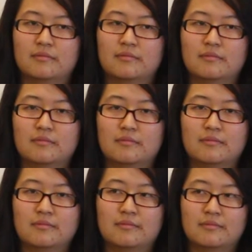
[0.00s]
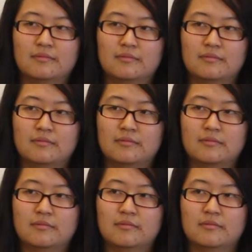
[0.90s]

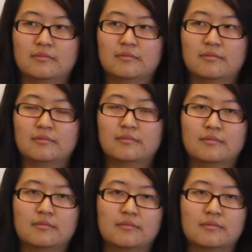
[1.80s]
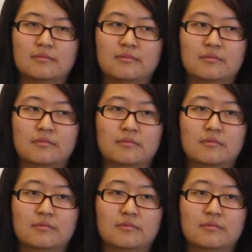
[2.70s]
This person isn't speaking.